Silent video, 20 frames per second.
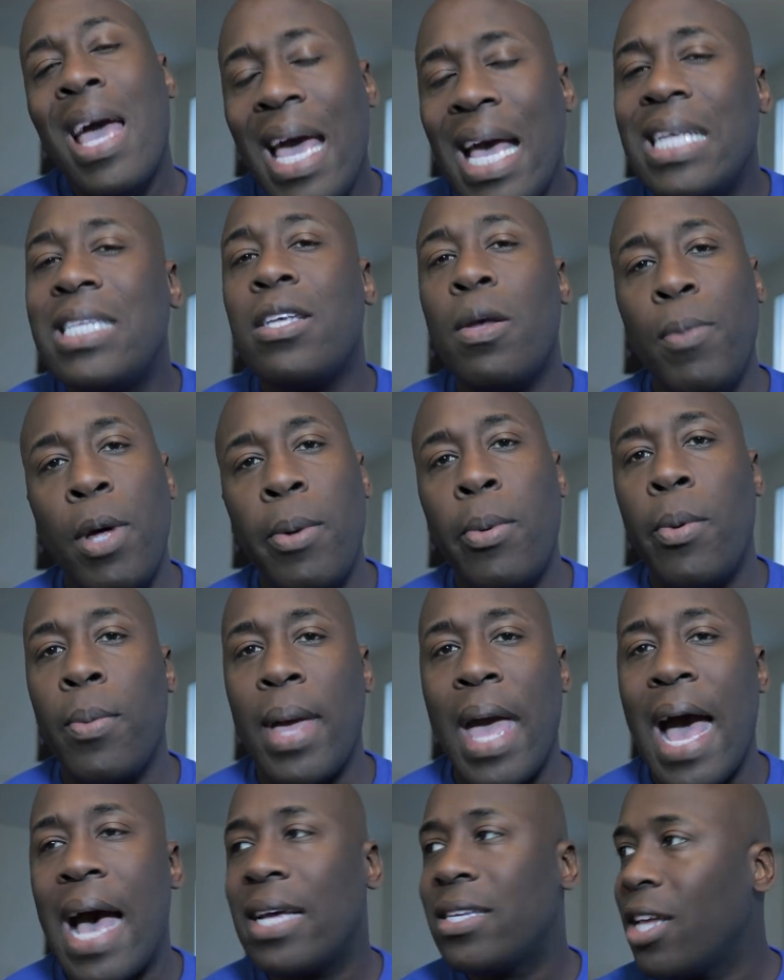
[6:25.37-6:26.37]
It's the minimum,
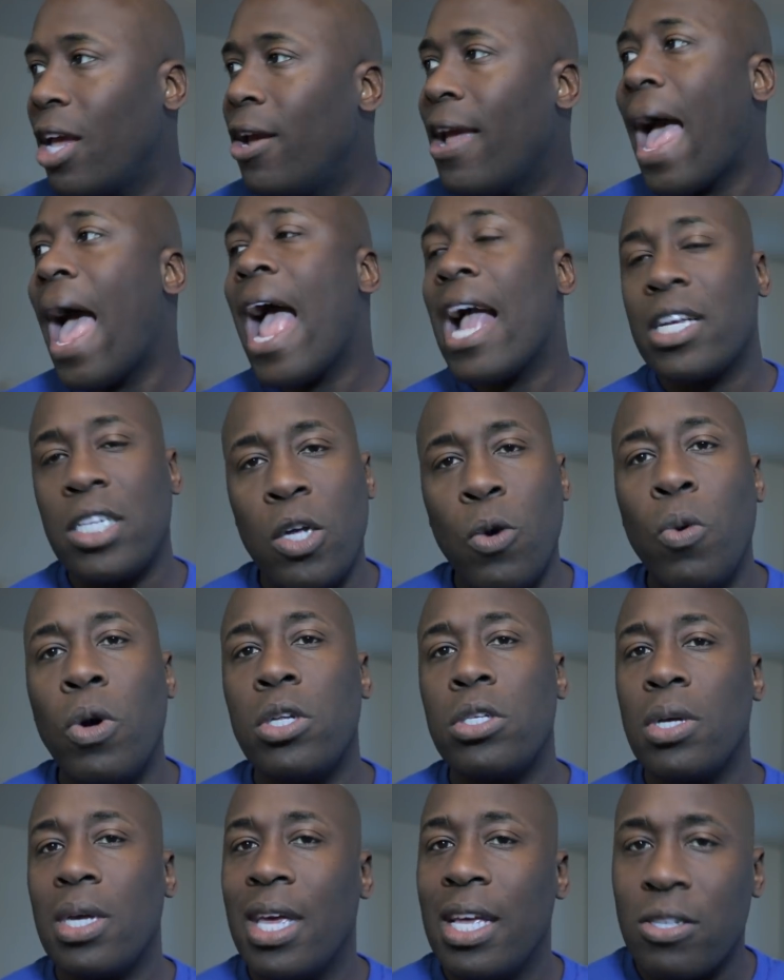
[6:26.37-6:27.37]
guys. They actually
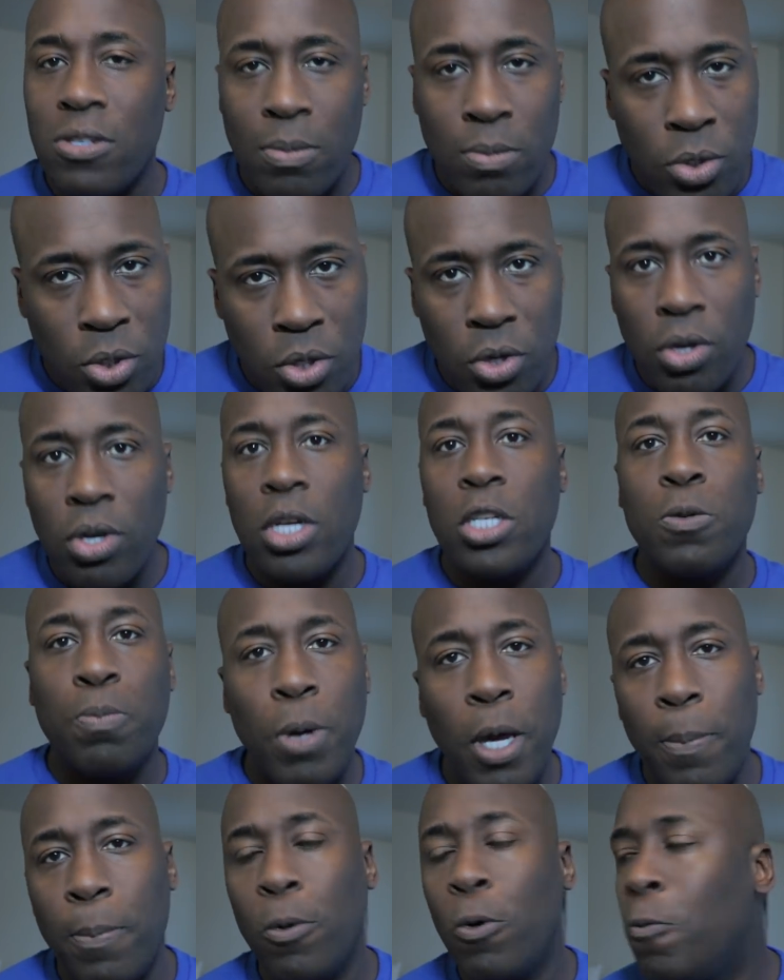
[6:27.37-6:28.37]
want to get some serious
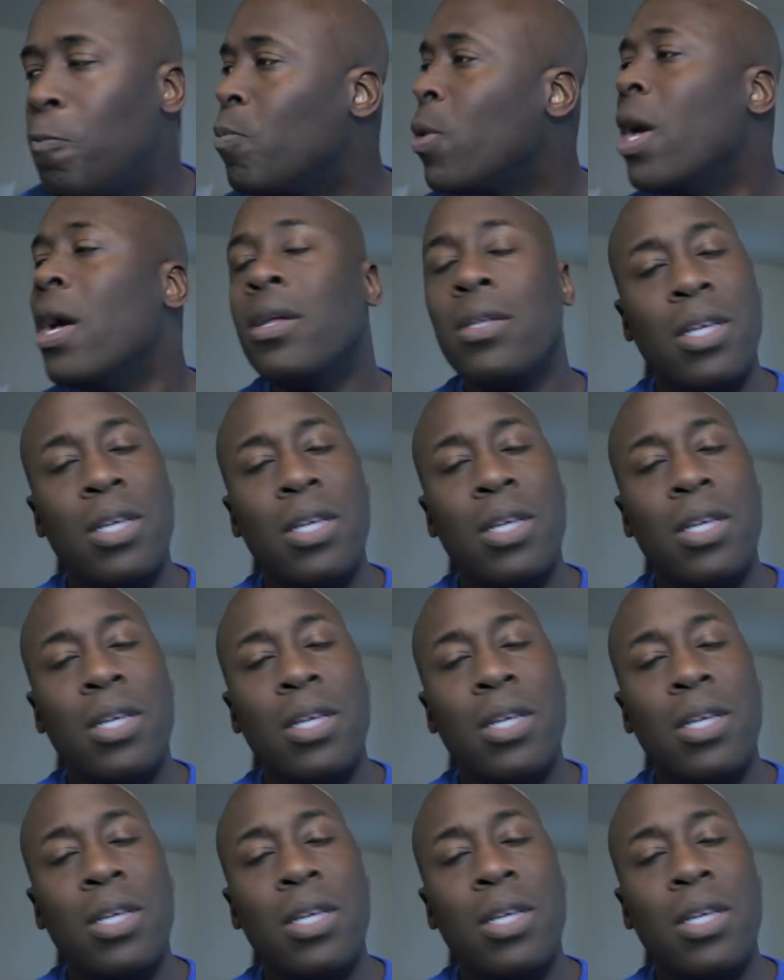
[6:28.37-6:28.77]
people,